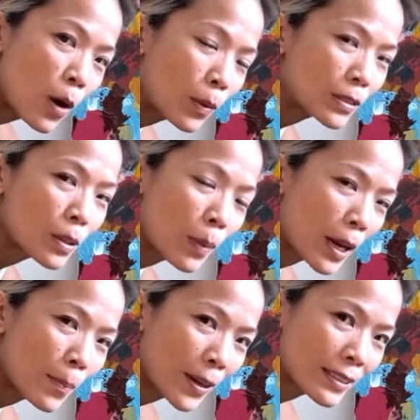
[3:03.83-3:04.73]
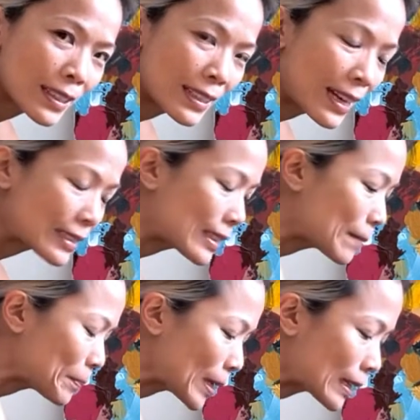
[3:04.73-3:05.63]
Once your body parts are connected,
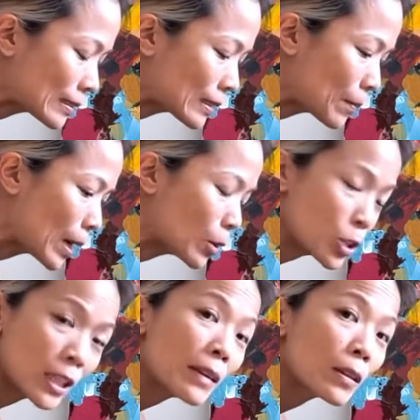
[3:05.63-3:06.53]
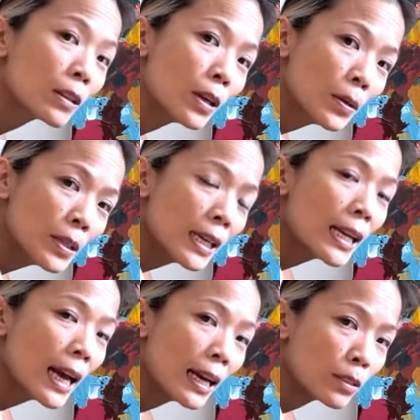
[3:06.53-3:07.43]
they can somehow share the load,
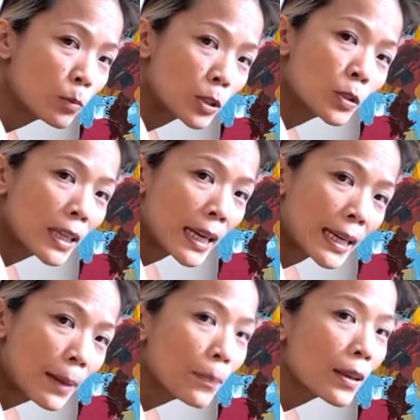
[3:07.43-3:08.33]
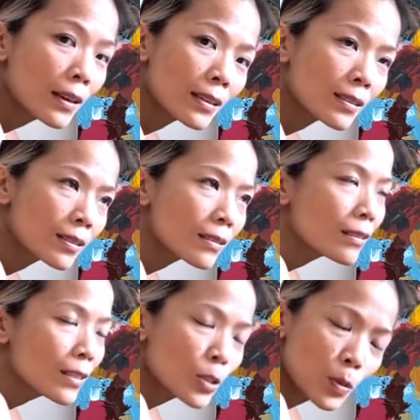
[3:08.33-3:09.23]
and when you kick up, it
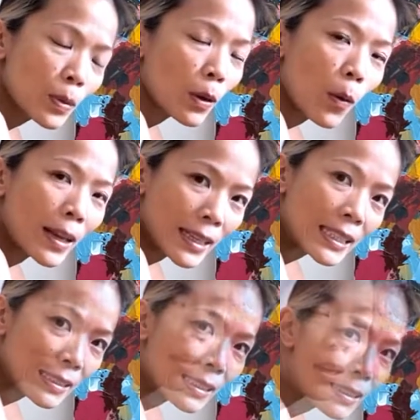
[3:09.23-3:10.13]
should be quite easy.